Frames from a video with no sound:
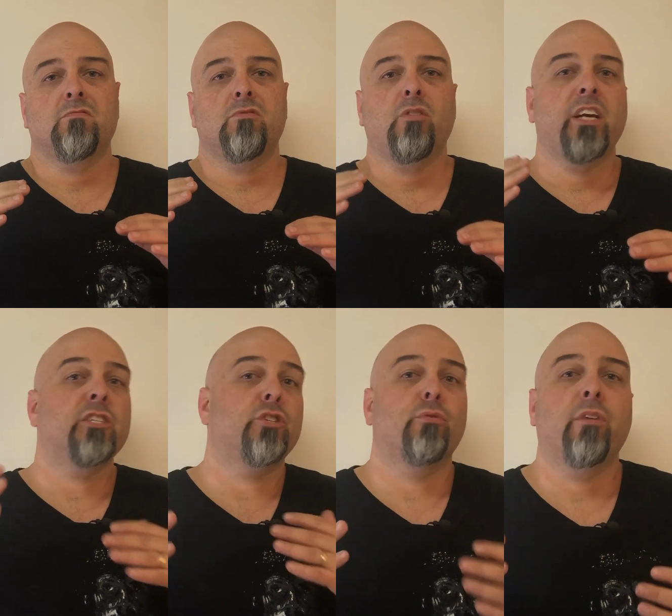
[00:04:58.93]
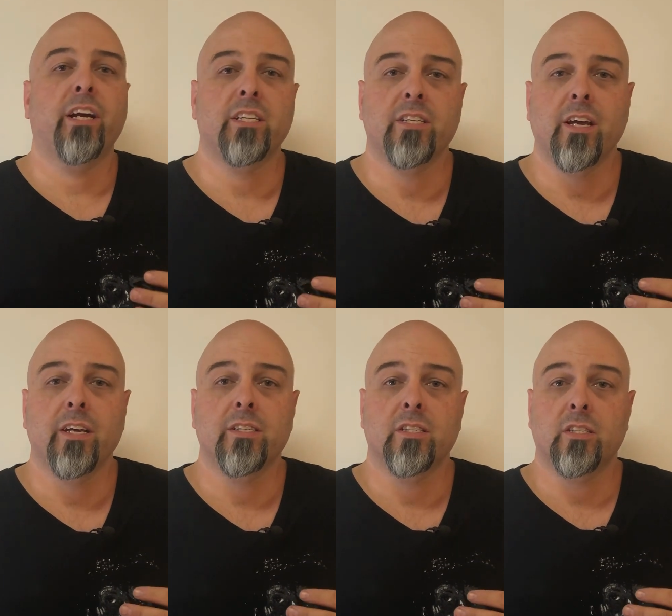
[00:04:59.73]
not as direct, say,
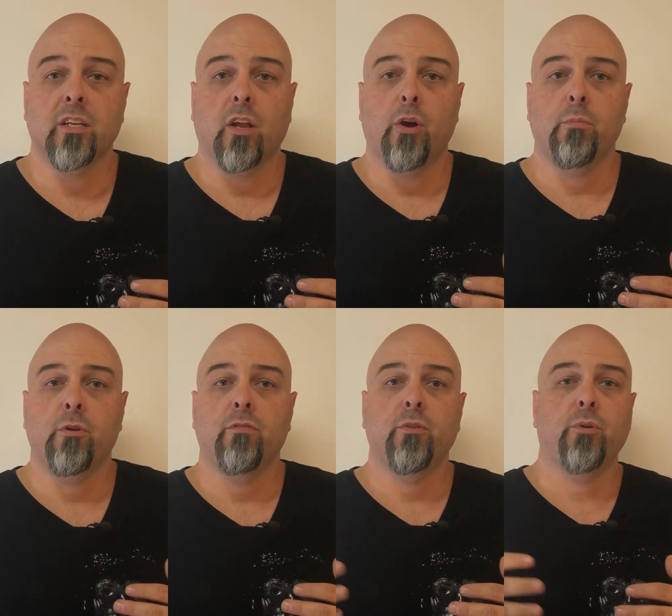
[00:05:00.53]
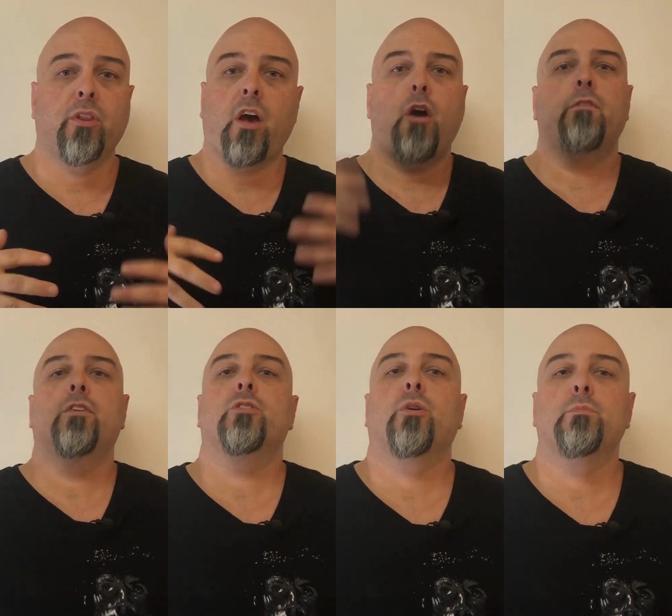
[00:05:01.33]
as the Stallone movie with the
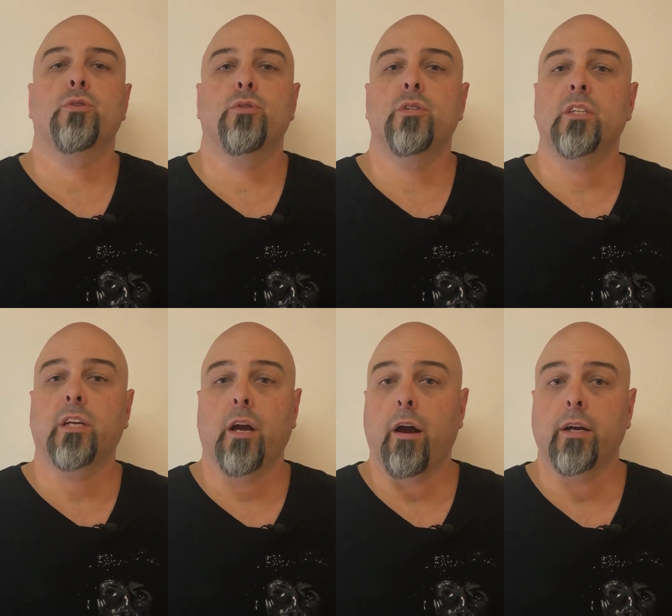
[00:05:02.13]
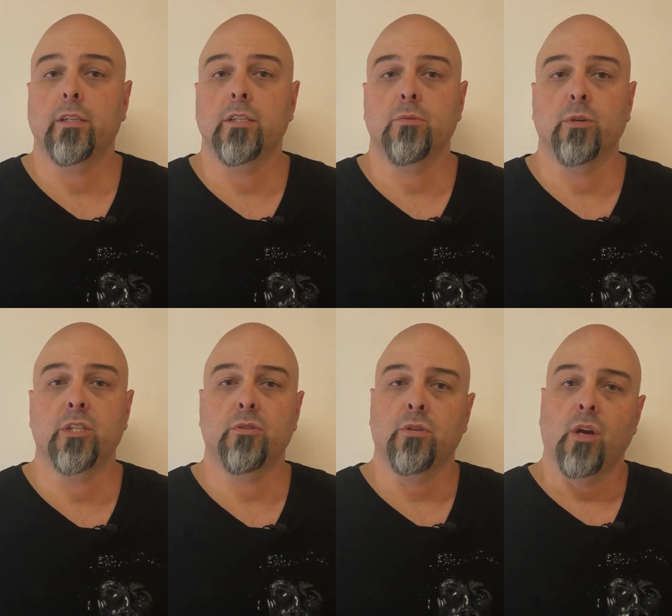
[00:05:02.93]
over-the-top suits and characters, which